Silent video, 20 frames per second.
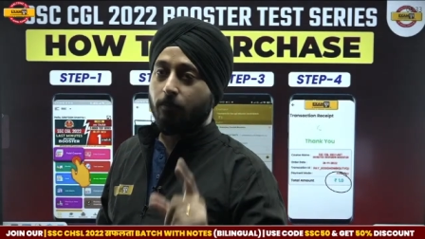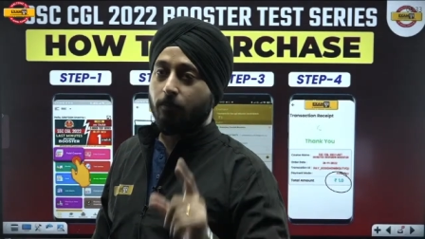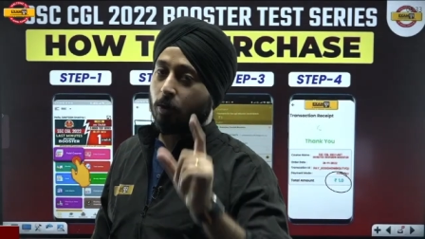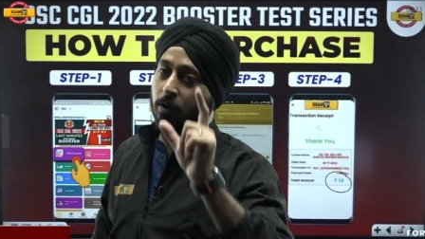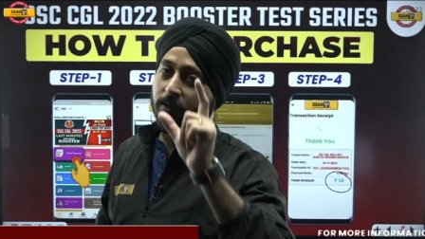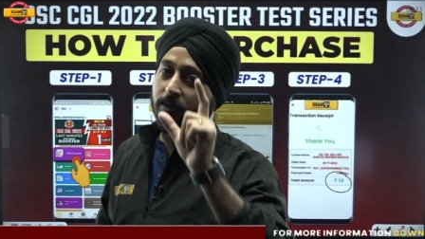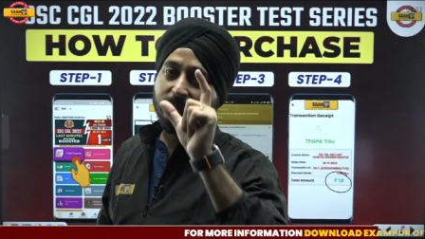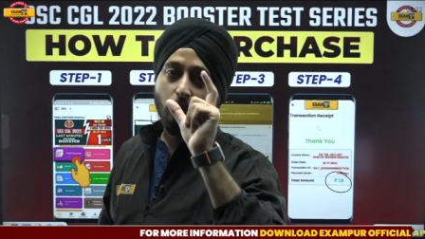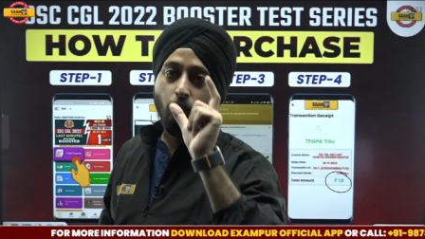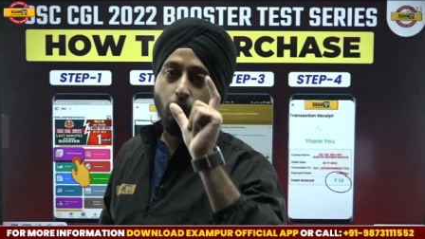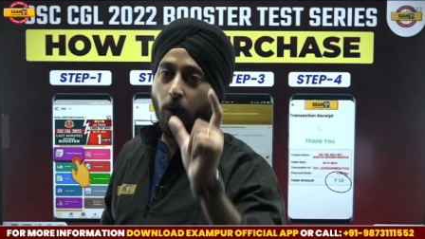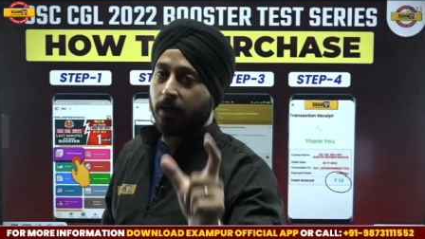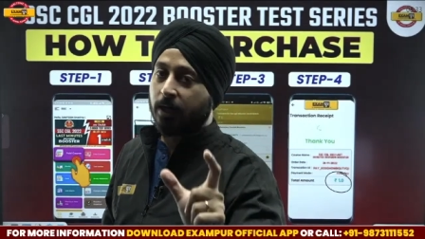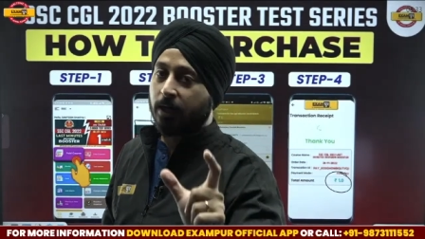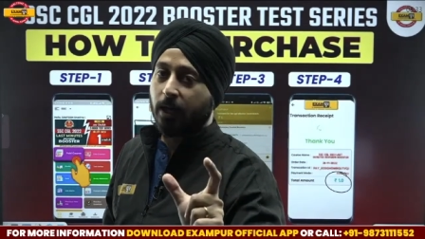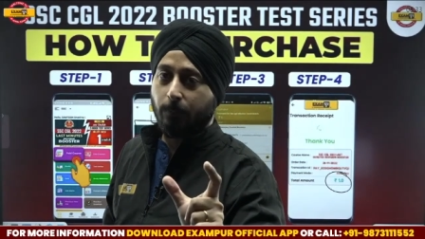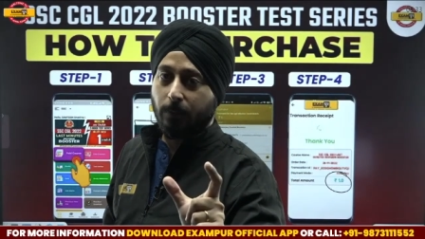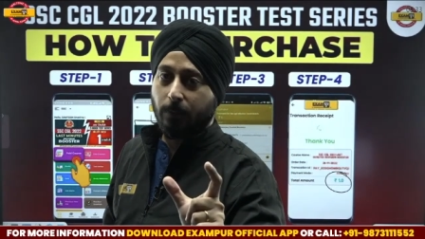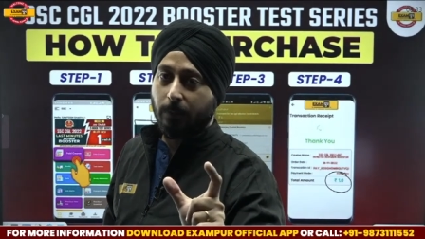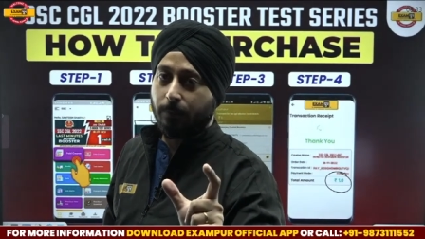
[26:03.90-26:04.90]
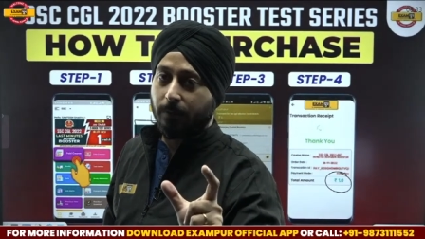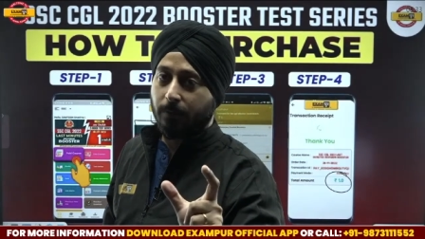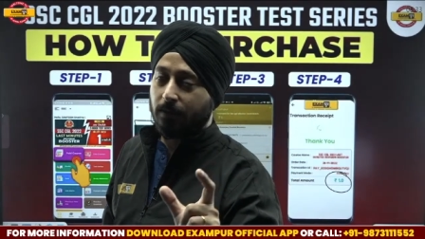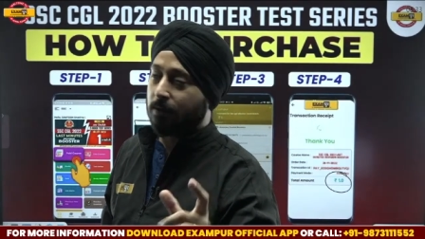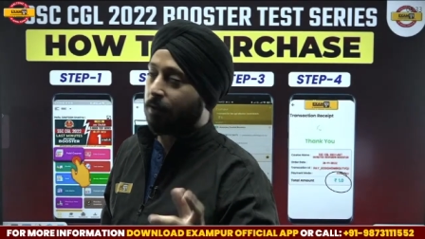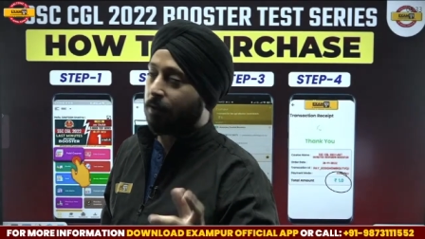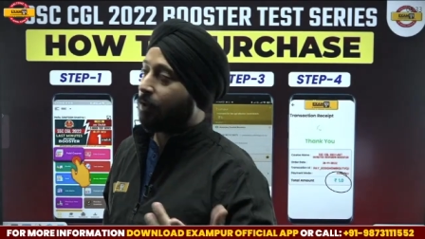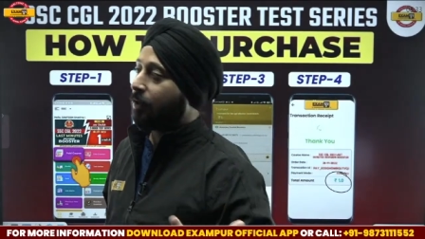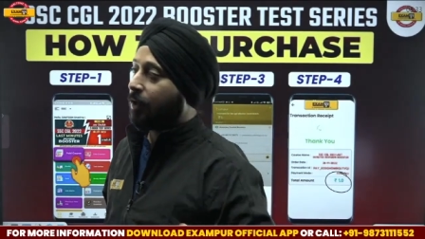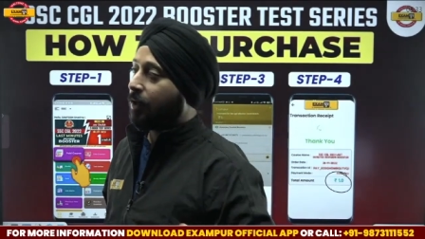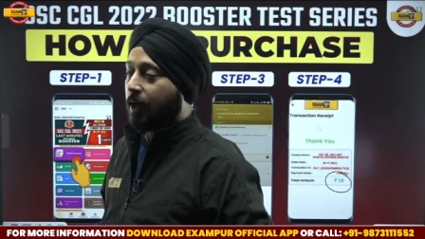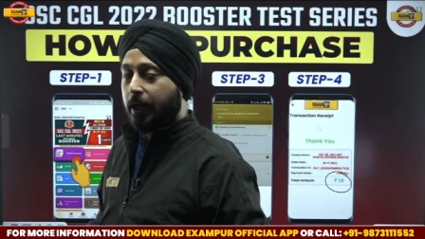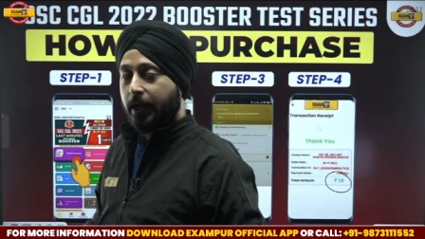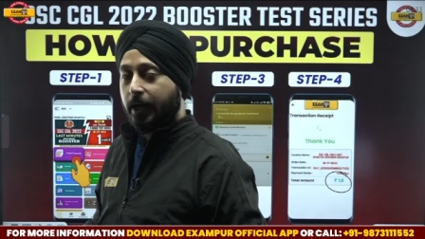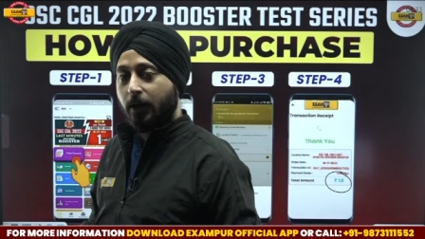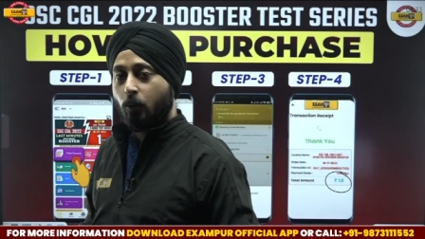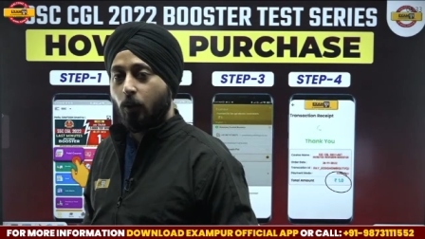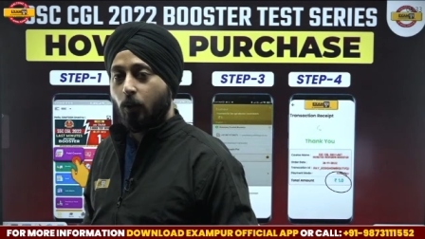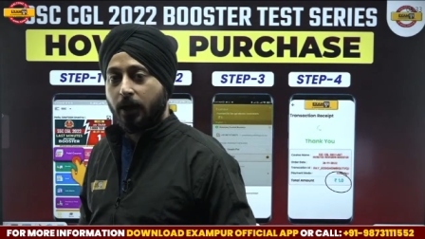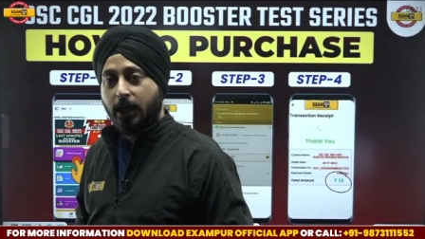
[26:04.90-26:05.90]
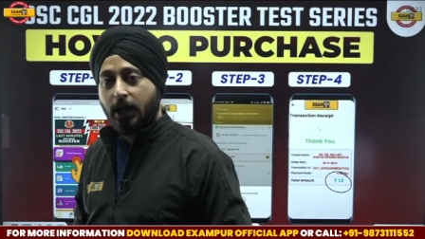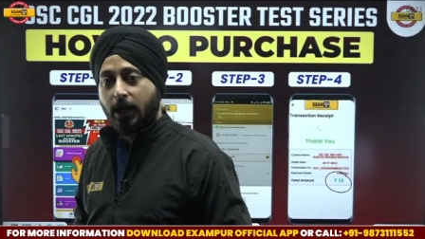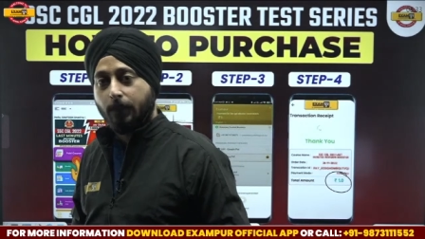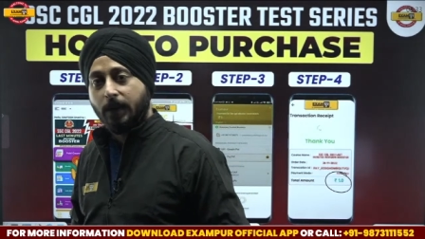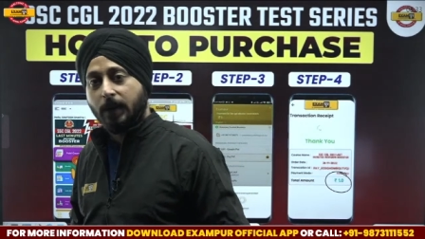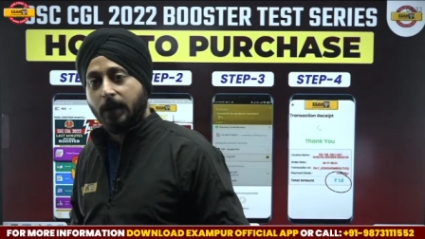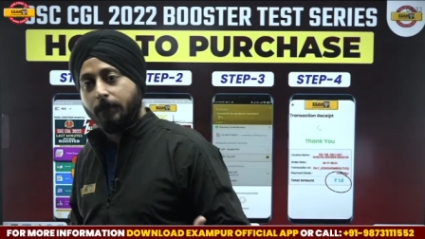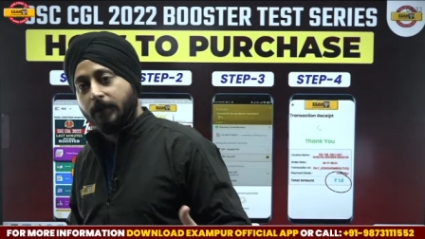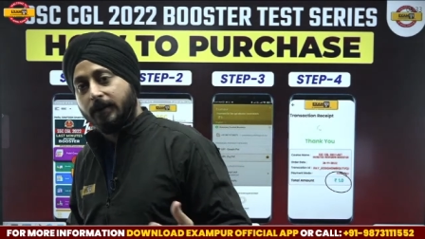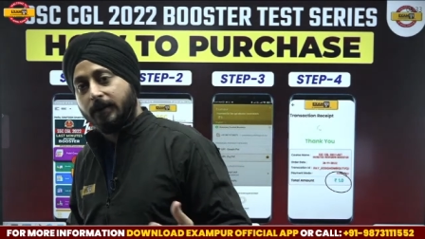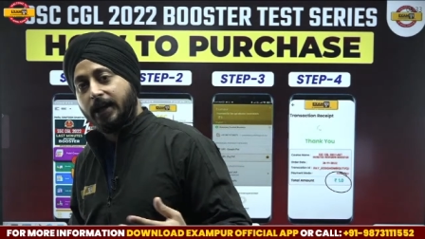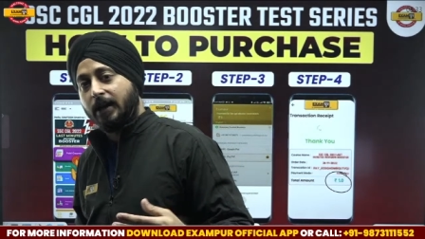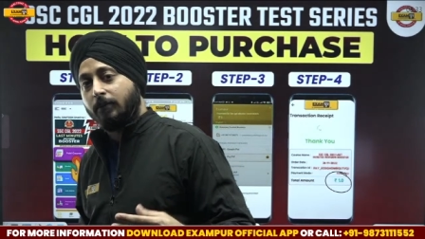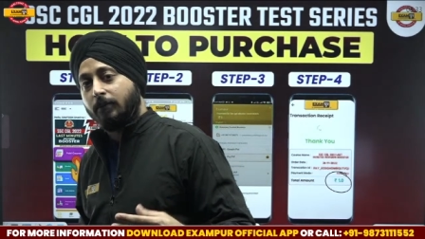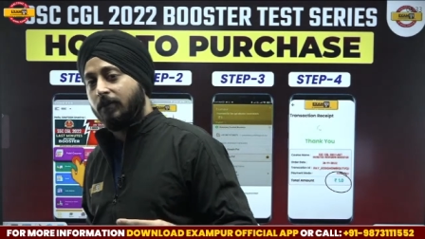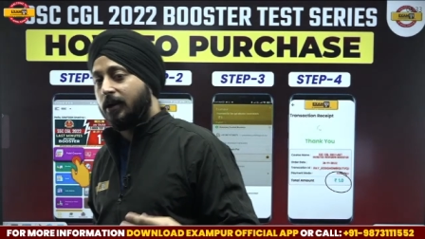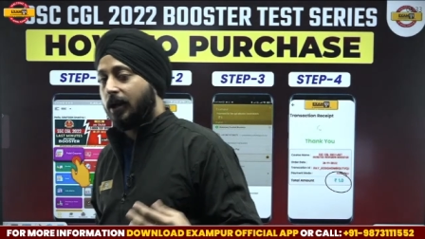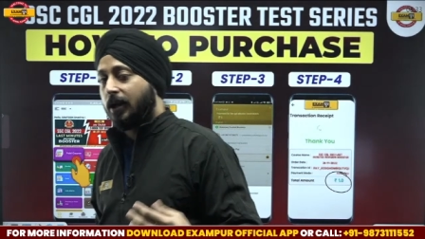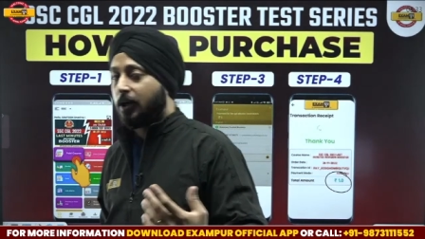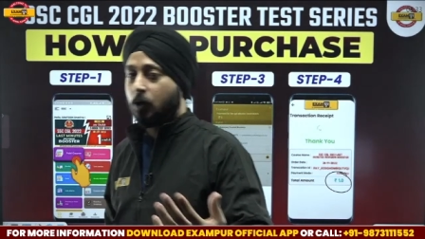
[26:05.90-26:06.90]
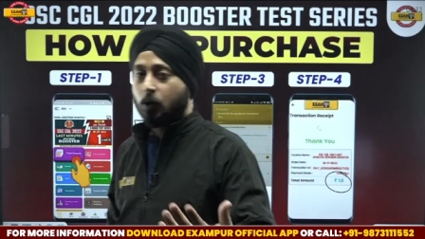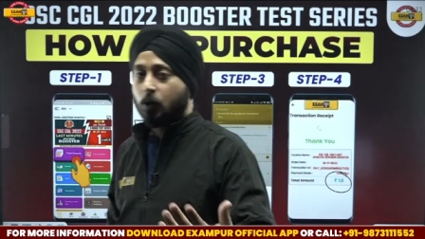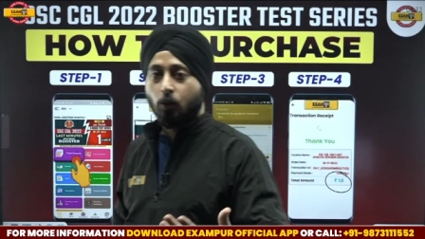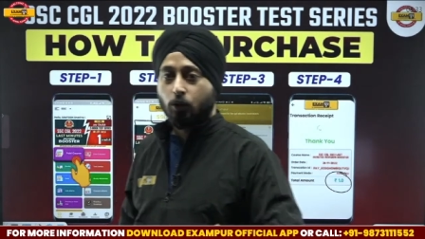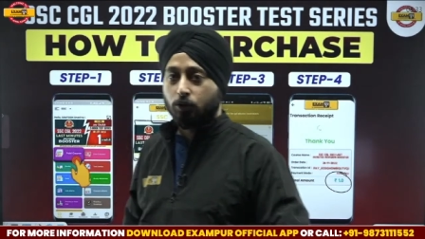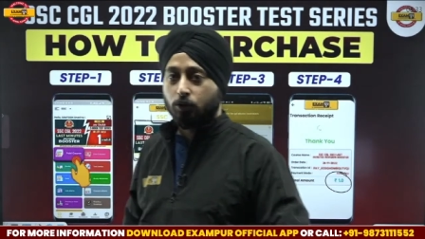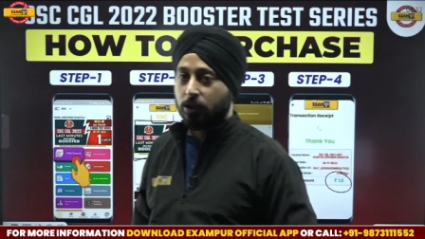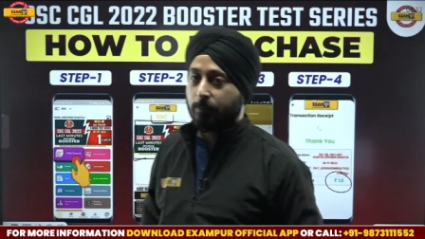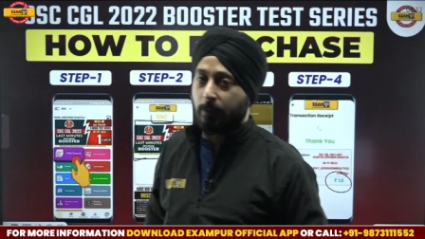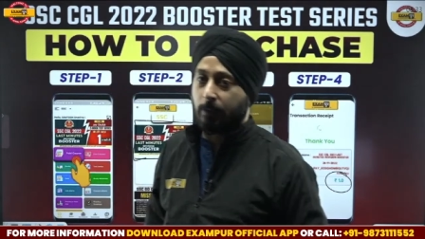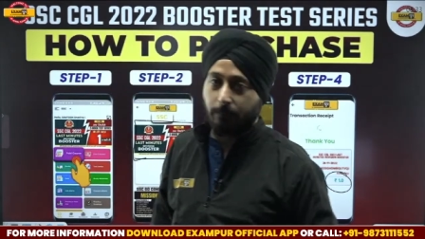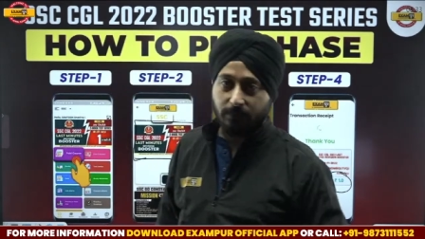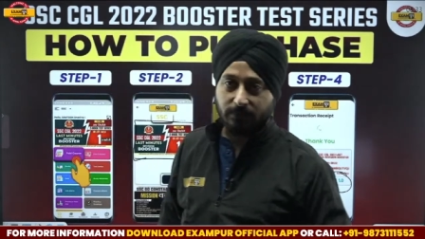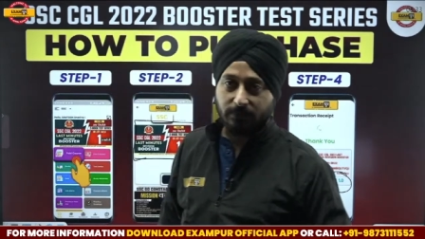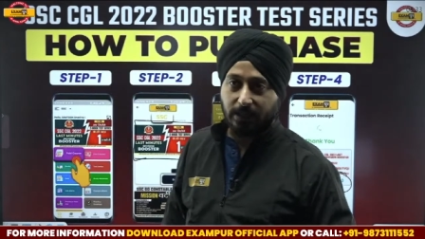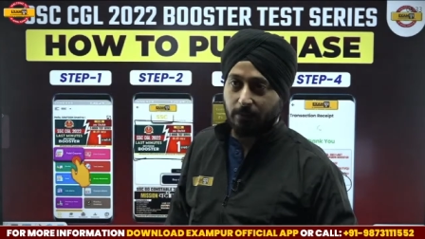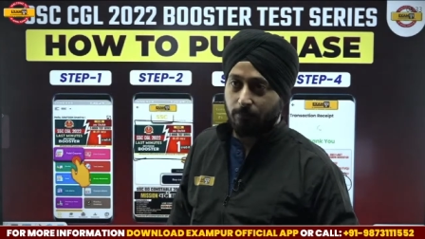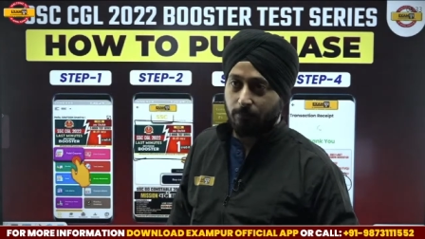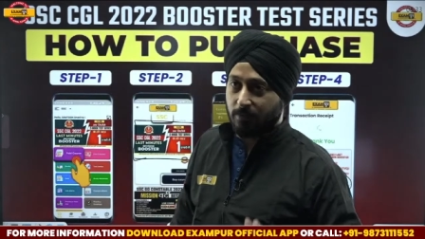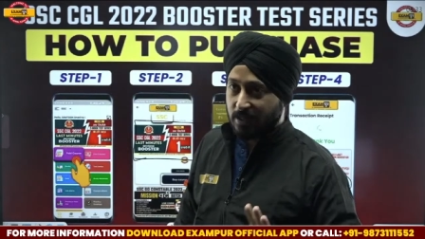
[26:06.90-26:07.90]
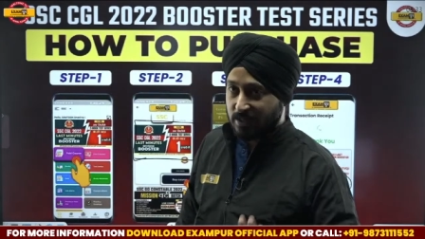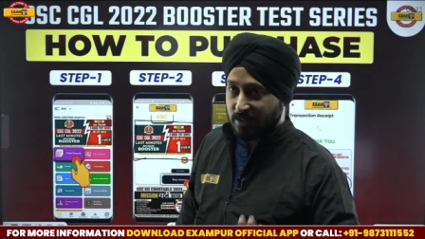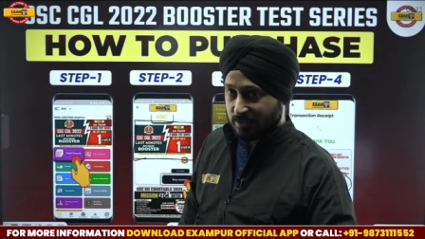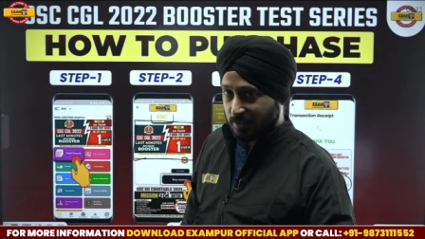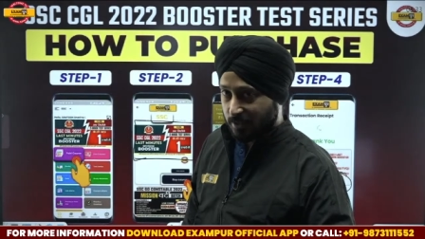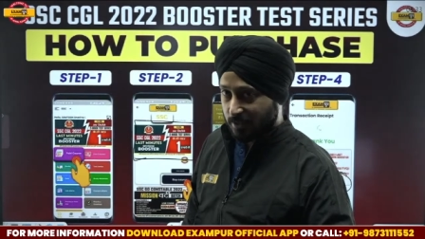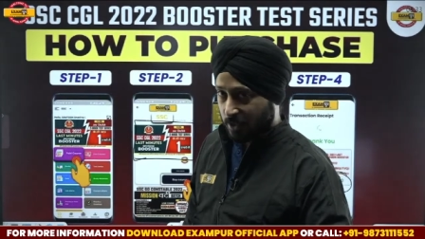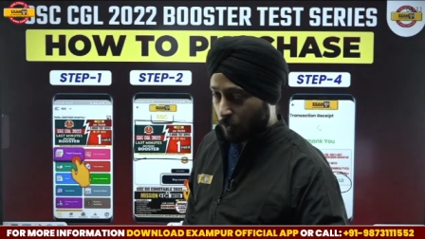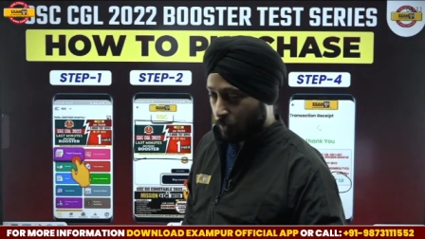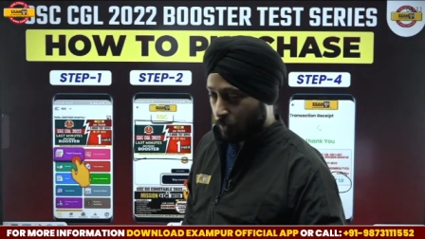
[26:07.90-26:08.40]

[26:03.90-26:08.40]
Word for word: because it's one hour paper and one hour paper can be done two to three papers can be easily done